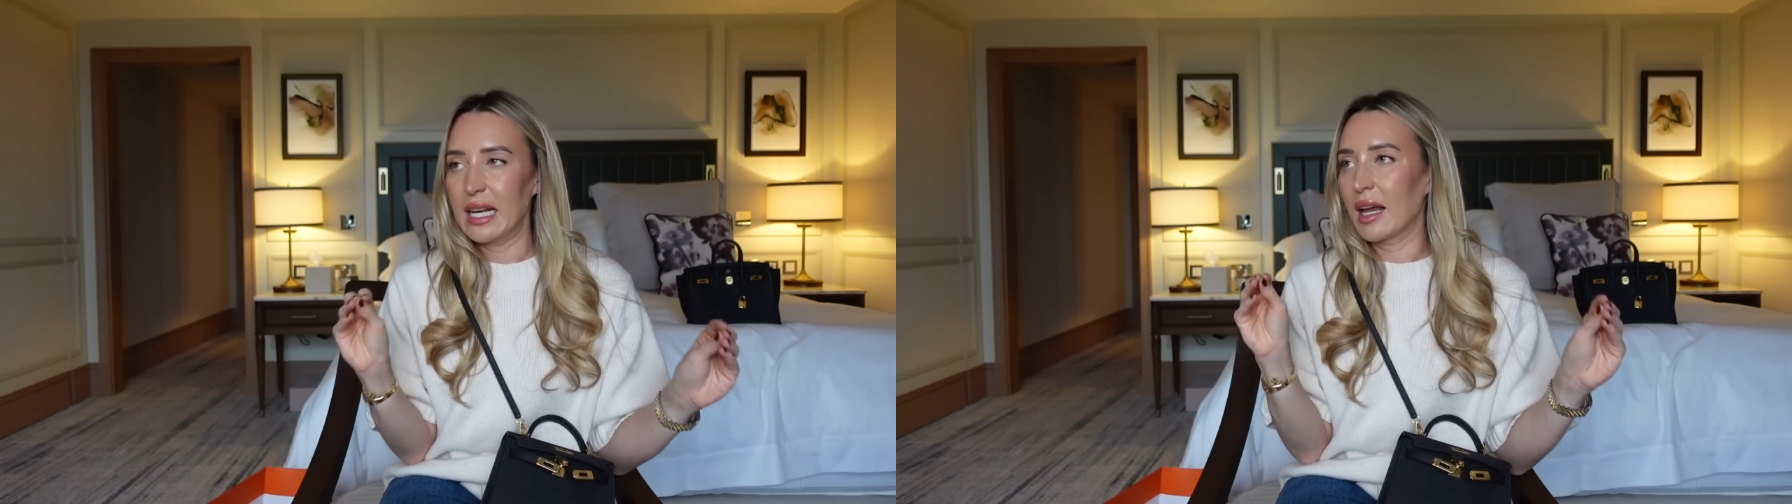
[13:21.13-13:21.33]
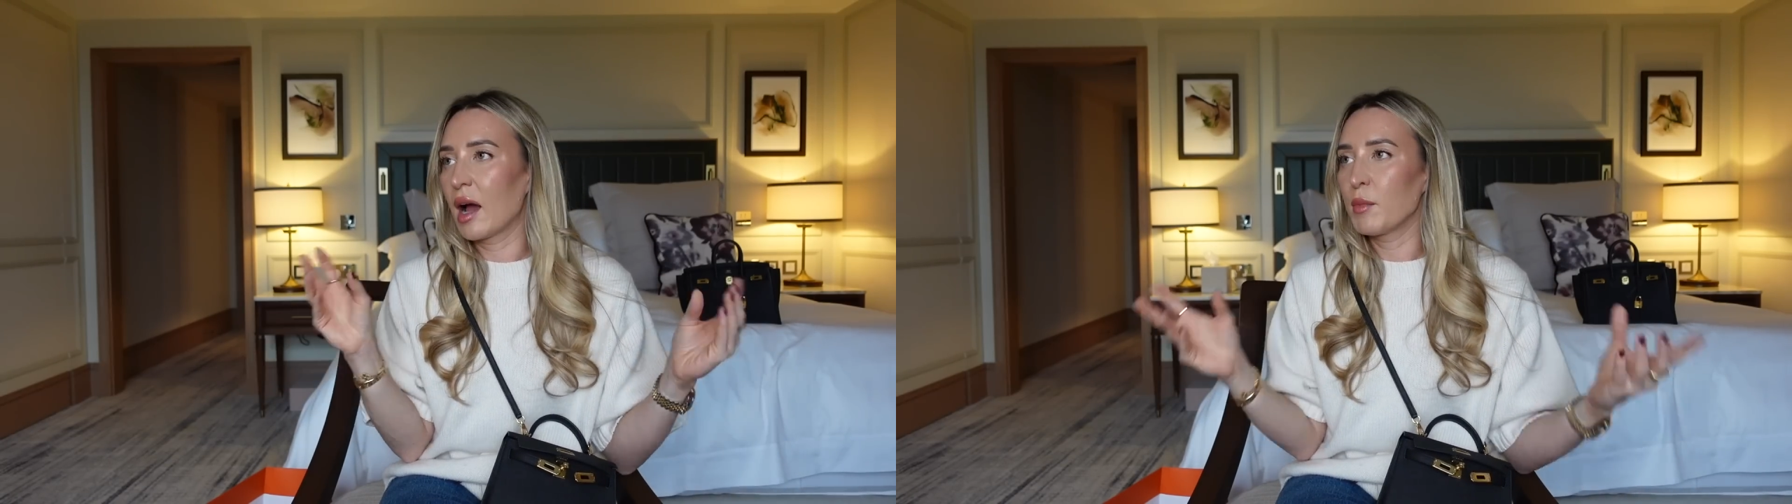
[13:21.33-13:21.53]

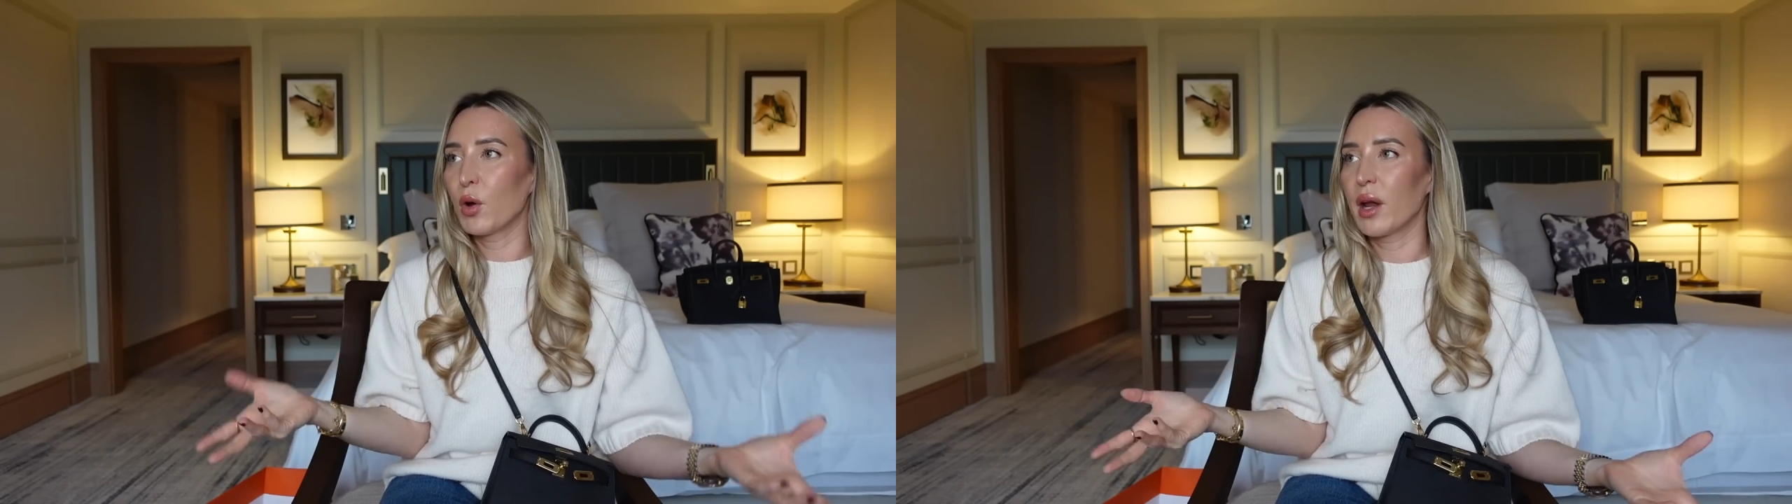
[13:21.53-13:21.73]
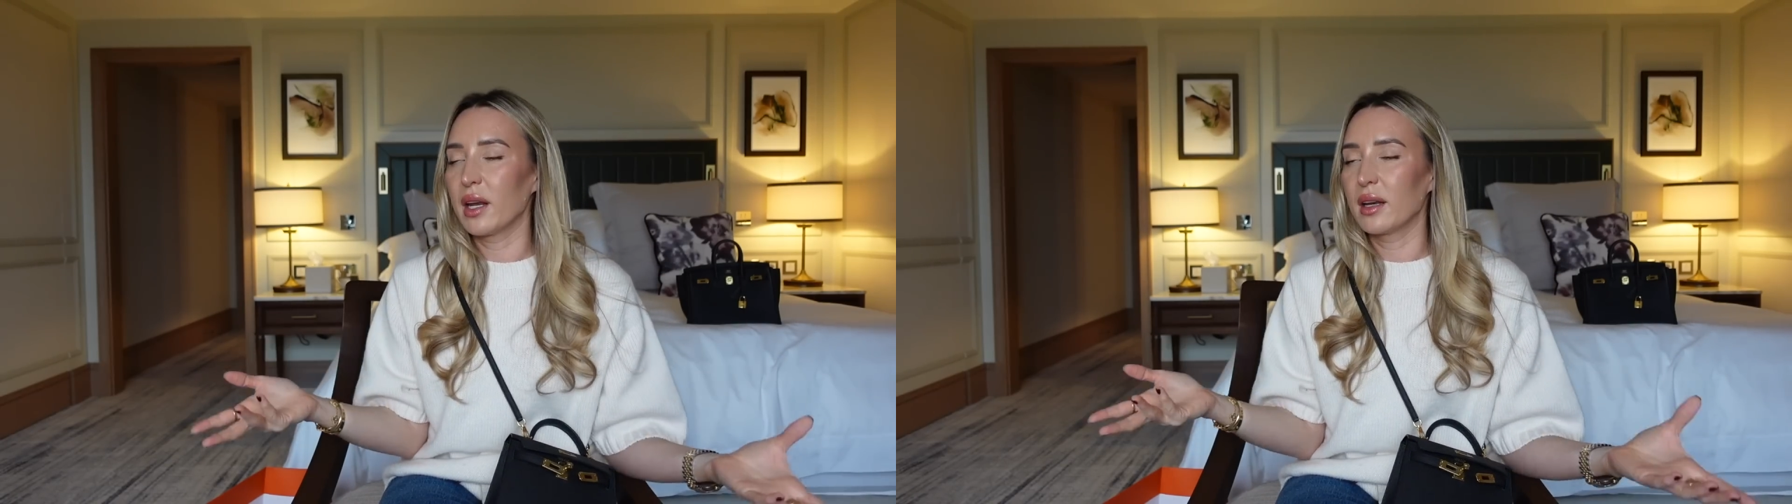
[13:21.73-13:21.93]
like I'm
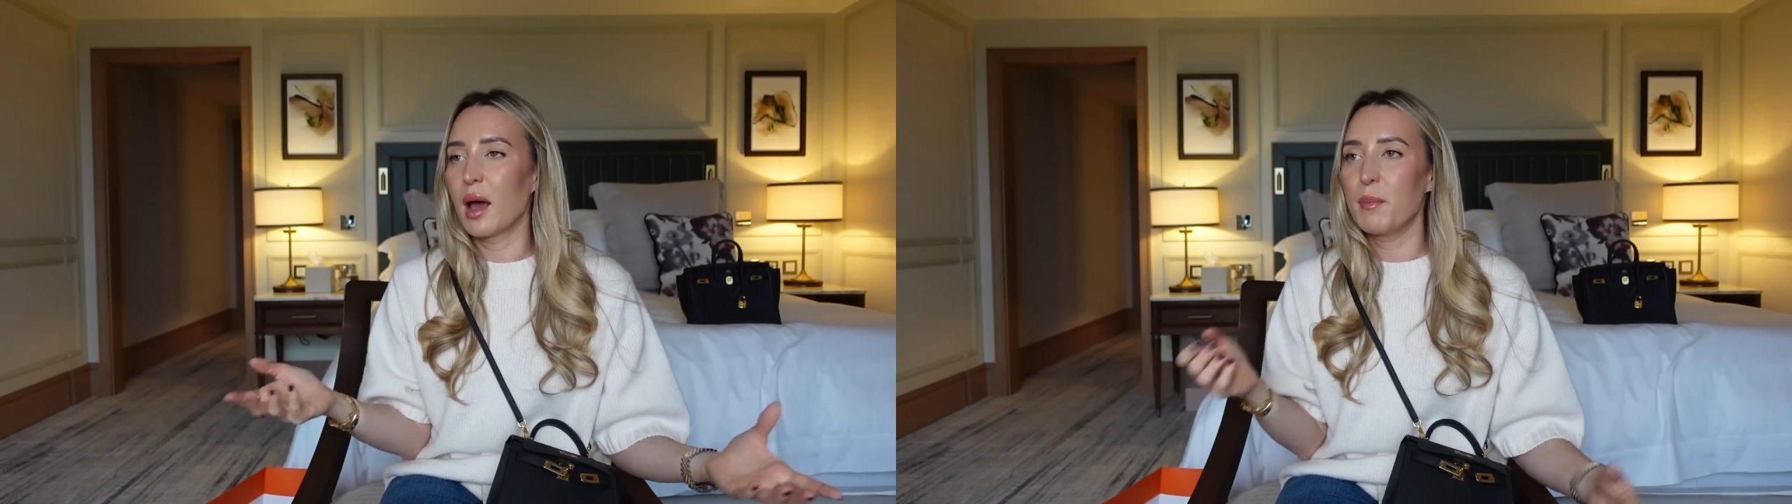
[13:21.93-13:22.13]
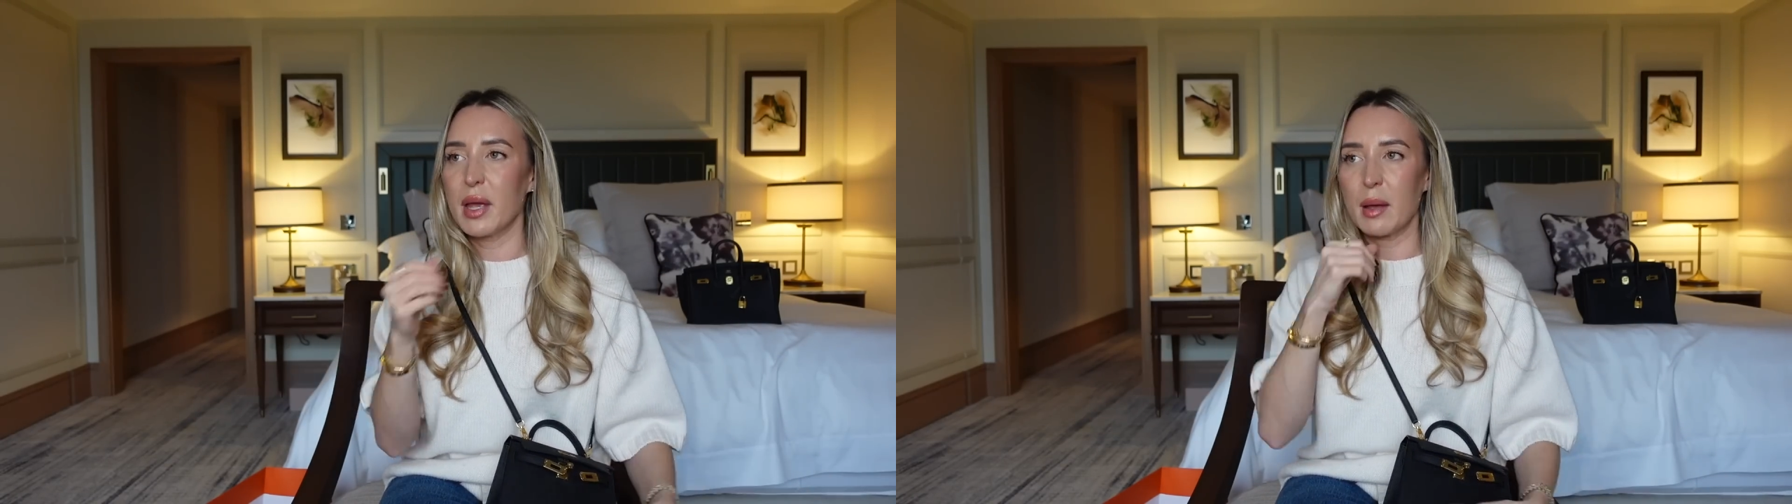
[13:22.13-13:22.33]
not in
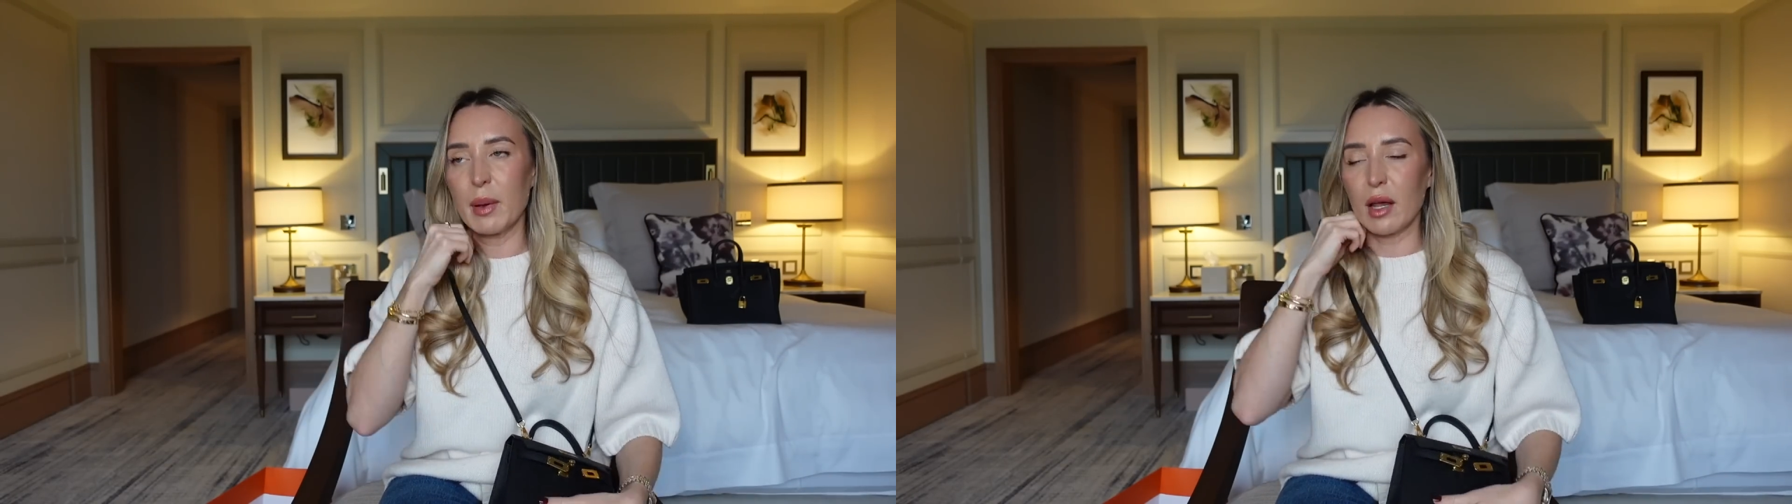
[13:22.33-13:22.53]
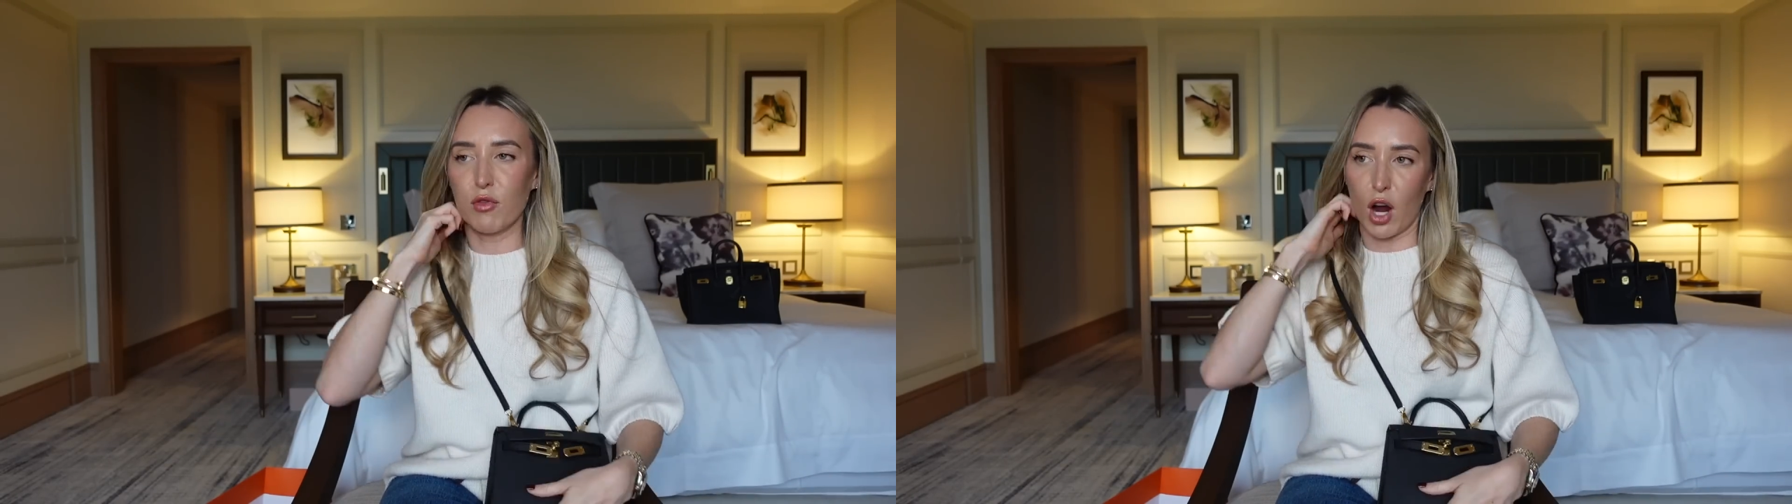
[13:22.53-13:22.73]
a
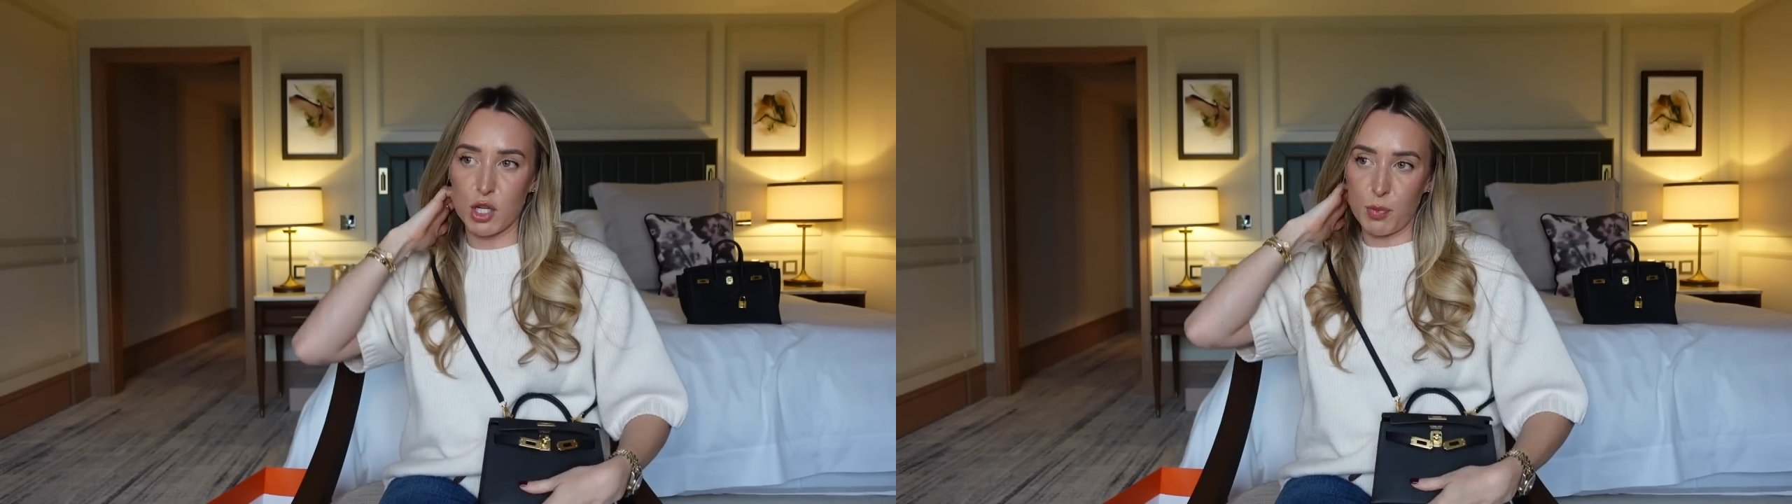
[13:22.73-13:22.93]
big rush,